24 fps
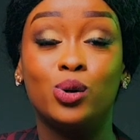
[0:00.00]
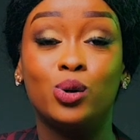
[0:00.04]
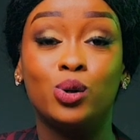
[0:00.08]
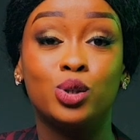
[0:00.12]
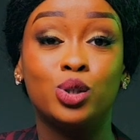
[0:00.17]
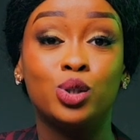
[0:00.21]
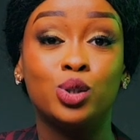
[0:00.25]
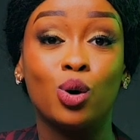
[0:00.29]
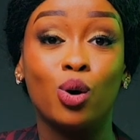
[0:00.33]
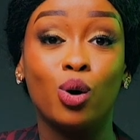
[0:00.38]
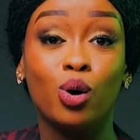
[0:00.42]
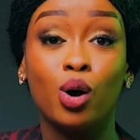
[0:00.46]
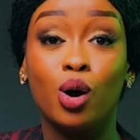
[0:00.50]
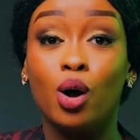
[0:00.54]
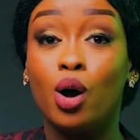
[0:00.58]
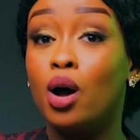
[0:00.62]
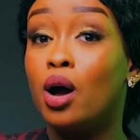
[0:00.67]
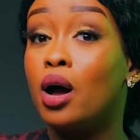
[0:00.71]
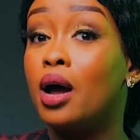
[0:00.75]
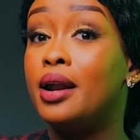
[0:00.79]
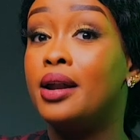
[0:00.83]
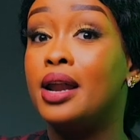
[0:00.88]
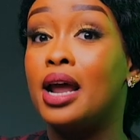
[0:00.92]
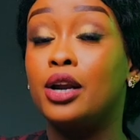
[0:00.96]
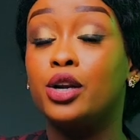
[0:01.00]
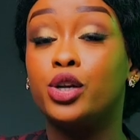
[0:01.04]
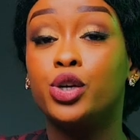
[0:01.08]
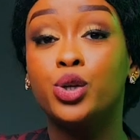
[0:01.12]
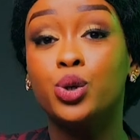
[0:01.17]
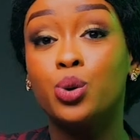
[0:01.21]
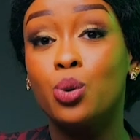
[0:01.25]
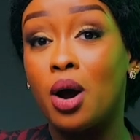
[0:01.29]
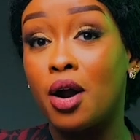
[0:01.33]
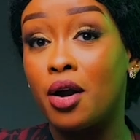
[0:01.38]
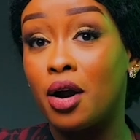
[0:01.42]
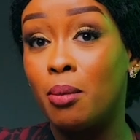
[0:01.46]
also
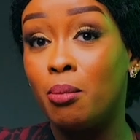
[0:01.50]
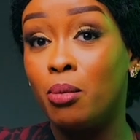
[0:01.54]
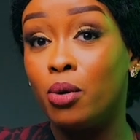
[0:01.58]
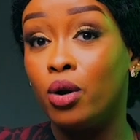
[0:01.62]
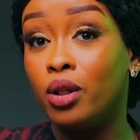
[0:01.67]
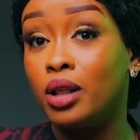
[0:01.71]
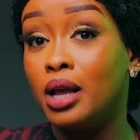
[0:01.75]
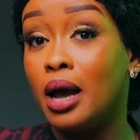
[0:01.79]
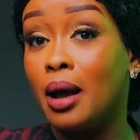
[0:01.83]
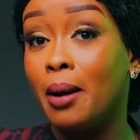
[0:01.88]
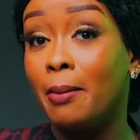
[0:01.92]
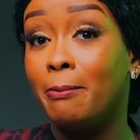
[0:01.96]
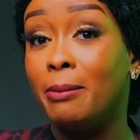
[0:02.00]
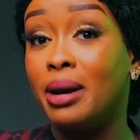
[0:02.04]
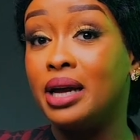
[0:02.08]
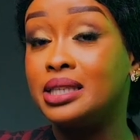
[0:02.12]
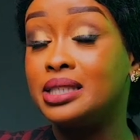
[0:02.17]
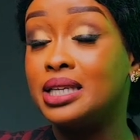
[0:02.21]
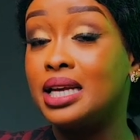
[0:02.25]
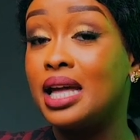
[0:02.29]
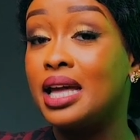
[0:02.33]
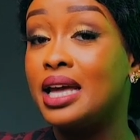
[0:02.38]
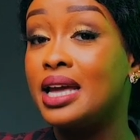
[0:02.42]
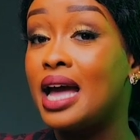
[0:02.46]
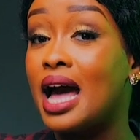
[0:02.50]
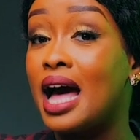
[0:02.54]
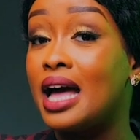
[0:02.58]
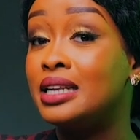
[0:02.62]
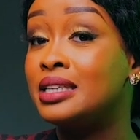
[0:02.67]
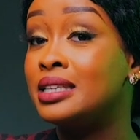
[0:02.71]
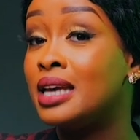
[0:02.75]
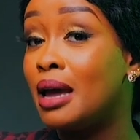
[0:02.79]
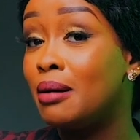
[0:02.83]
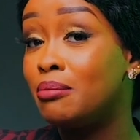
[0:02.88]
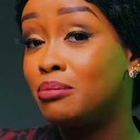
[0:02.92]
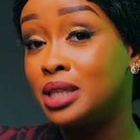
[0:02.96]
non-curable, but he
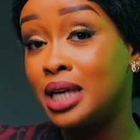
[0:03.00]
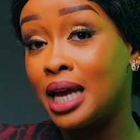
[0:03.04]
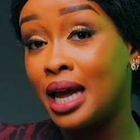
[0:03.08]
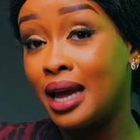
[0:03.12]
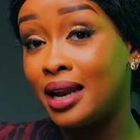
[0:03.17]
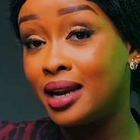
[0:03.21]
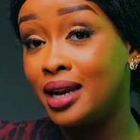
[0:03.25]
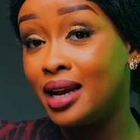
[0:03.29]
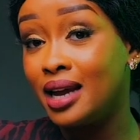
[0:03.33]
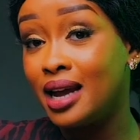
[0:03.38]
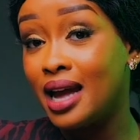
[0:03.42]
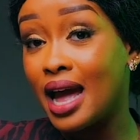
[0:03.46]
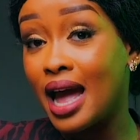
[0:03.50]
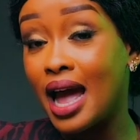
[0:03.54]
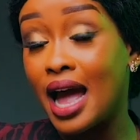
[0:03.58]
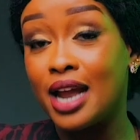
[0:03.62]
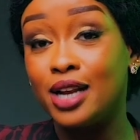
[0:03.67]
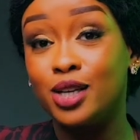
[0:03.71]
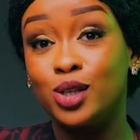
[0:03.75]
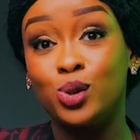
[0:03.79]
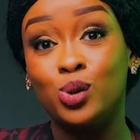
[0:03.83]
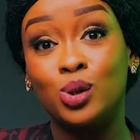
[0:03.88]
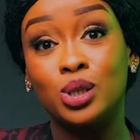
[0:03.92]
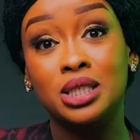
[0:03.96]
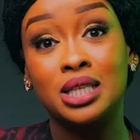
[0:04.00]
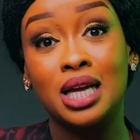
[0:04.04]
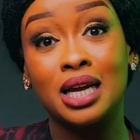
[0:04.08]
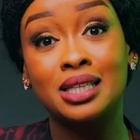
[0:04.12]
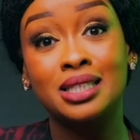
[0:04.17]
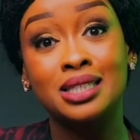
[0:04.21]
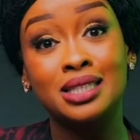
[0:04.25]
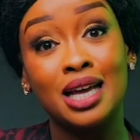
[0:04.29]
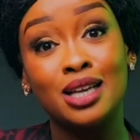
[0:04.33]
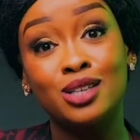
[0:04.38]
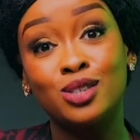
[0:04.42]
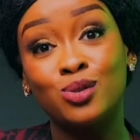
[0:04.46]
attempted and it was
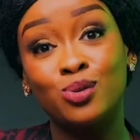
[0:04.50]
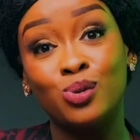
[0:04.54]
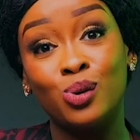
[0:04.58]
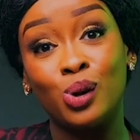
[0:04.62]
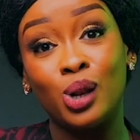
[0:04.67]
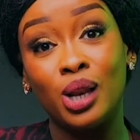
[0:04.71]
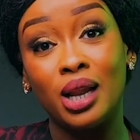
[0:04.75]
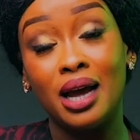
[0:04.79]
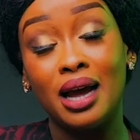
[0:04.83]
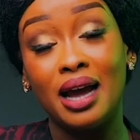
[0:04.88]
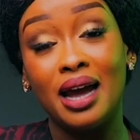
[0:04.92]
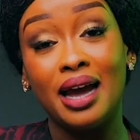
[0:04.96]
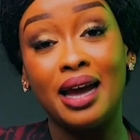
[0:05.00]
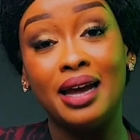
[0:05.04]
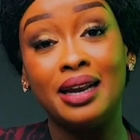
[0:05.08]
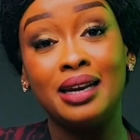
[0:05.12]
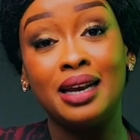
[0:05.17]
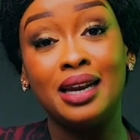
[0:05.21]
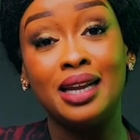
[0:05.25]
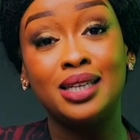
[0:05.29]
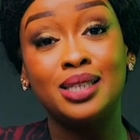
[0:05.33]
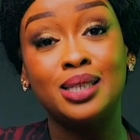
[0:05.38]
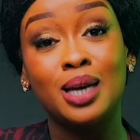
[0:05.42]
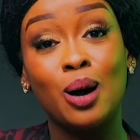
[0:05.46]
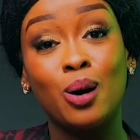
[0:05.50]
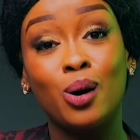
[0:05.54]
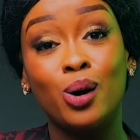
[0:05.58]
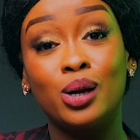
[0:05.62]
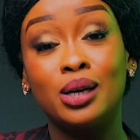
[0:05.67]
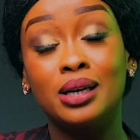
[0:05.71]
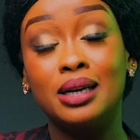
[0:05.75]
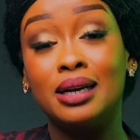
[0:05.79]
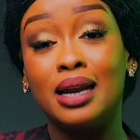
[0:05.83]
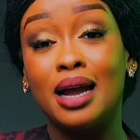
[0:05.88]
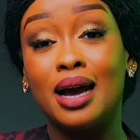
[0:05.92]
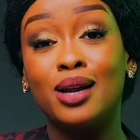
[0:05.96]
successful. And later
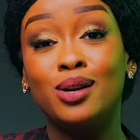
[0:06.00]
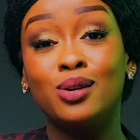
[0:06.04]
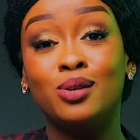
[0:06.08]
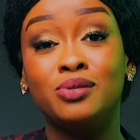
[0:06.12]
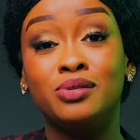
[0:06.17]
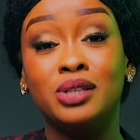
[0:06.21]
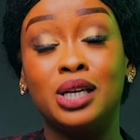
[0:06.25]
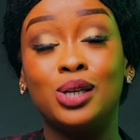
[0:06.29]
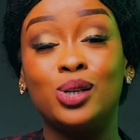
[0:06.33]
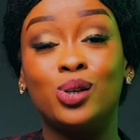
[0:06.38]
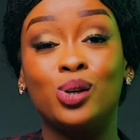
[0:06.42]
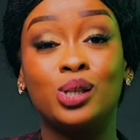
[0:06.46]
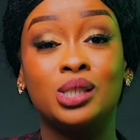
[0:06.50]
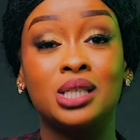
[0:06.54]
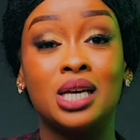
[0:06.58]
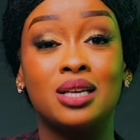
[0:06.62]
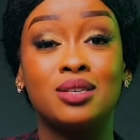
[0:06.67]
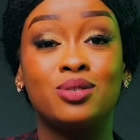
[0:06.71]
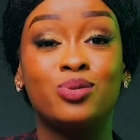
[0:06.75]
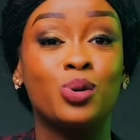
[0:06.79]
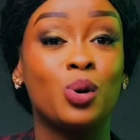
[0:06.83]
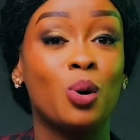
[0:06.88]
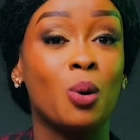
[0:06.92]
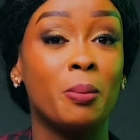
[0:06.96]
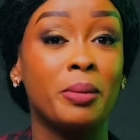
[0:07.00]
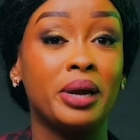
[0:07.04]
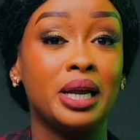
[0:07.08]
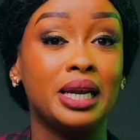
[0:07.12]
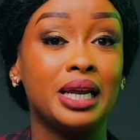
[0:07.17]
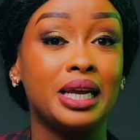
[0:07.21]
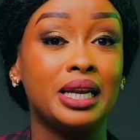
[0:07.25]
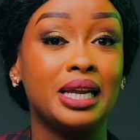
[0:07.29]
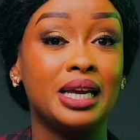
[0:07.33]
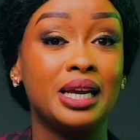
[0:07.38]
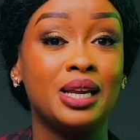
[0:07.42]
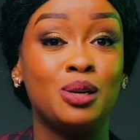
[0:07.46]
on, none of the doctors
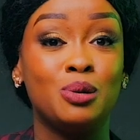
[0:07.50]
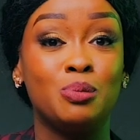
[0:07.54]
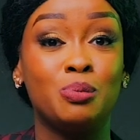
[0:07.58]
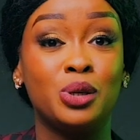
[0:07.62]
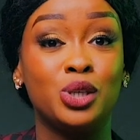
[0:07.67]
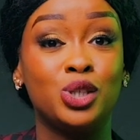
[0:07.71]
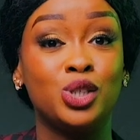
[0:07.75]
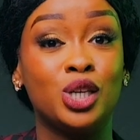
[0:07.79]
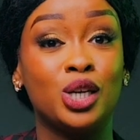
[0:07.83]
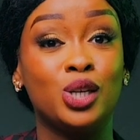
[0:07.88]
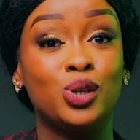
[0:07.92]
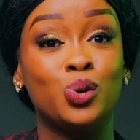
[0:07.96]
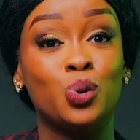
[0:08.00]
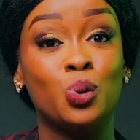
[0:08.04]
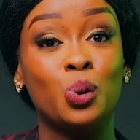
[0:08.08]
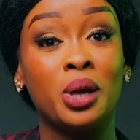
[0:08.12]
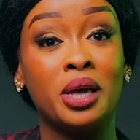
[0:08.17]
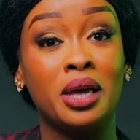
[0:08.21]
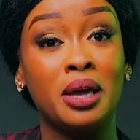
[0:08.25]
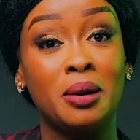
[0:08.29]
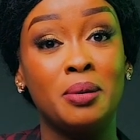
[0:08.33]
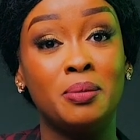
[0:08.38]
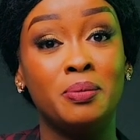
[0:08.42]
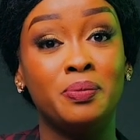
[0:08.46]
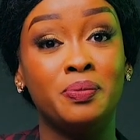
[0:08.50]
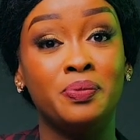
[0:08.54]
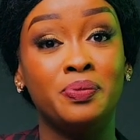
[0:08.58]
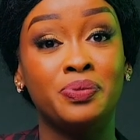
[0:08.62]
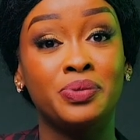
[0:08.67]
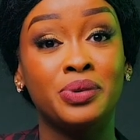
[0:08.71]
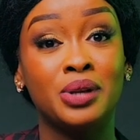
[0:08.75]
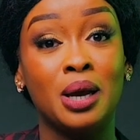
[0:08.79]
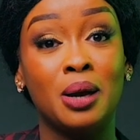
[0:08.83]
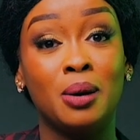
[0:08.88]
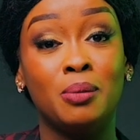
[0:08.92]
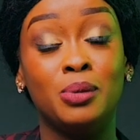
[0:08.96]
recommended any patient to him
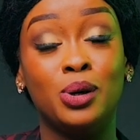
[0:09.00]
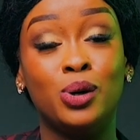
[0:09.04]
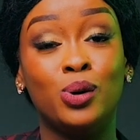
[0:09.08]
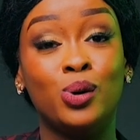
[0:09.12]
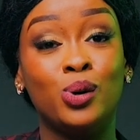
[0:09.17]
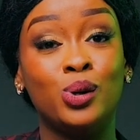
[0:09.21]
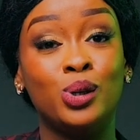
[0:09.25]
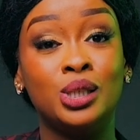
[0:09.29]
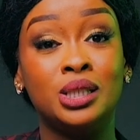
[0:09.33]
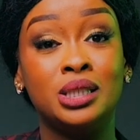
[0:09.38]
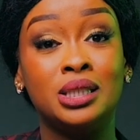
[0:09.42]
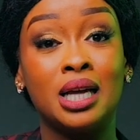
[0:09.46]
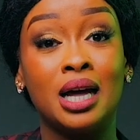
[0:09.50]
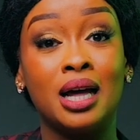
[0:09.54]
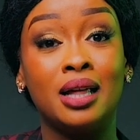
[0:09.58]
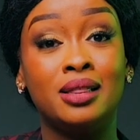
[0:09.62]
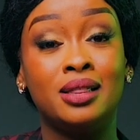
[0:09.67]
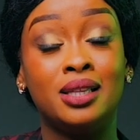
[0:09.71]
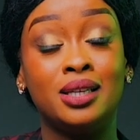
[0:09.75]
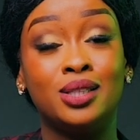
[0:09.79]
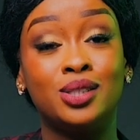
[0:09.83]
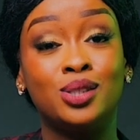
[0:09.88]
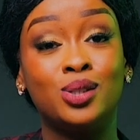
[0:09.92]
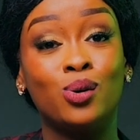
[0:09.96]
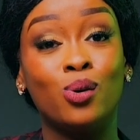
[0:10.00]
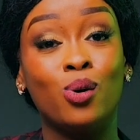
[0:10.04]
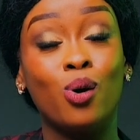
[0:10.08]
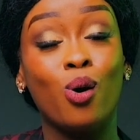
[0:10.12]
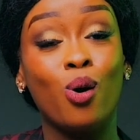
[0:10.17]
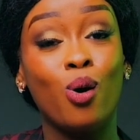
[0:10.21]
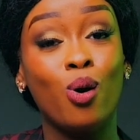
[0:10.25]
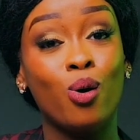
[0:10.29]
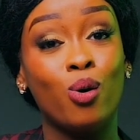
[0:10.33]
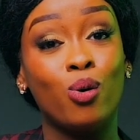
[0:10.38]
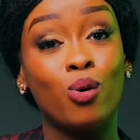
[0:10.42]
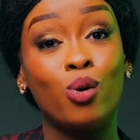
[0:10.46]
because they saw,
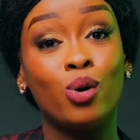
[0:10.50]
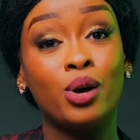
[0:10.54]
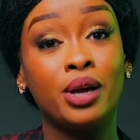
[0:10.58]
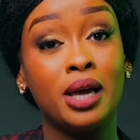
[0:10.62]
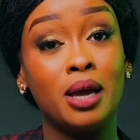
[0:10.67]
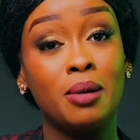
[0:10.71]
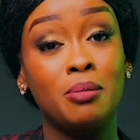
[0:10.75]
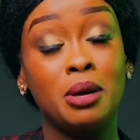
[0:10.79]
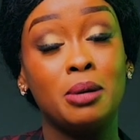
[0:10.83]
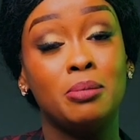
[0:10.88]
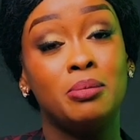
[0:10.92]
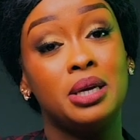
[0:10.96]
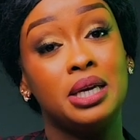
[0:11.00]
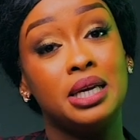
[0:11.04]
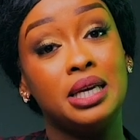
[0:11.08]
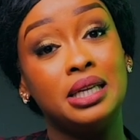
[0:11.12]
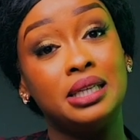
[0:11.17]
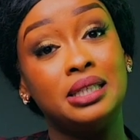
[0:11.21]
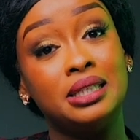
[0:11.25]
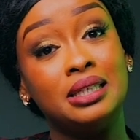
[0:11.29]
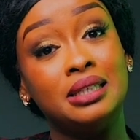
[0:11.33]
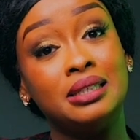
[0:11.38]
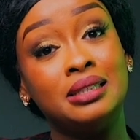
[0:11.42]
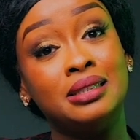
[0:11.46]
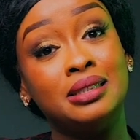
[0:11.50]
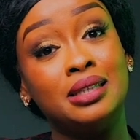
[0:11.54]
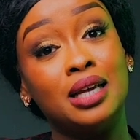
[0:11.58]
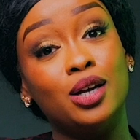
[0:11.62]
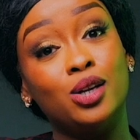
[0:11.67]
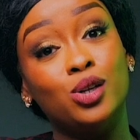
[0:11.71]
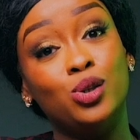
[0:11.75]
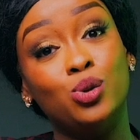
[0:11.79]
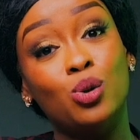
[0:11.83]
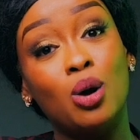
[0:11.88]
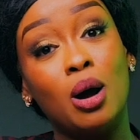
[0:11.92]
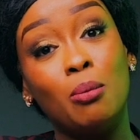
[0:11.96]
oh, okay, maybe it is
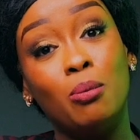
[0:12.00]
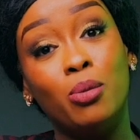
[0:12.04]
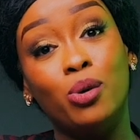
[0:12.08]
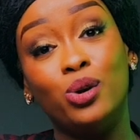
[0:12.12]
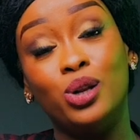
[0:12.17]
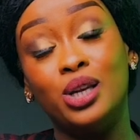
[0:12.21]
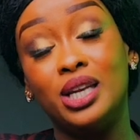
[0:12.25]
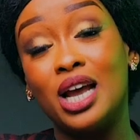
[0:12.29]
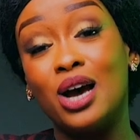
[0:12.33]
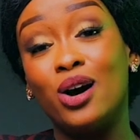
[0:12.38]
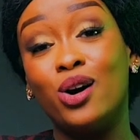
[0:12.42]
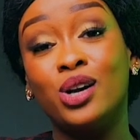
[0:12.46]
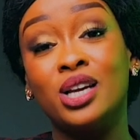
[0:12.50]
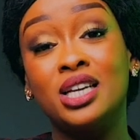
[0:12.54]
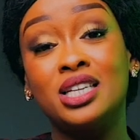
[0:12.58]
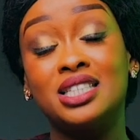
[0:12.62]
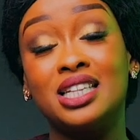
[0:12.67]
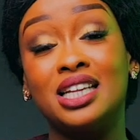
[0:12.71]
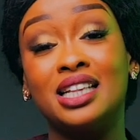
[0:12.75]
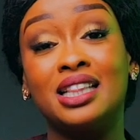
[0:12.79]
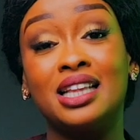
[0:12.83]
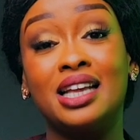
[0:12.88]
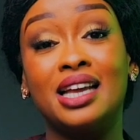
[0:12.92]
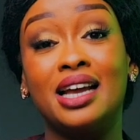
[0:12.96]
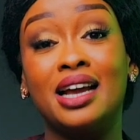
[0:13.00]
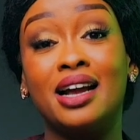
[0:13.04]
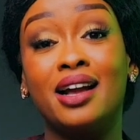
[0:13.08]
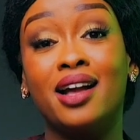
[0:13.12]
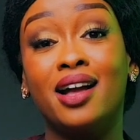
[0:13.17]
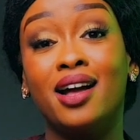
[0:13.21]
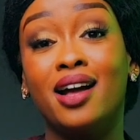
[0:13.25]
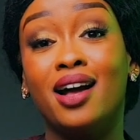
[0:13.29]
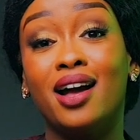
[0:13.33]
doable. Now, here's the thing.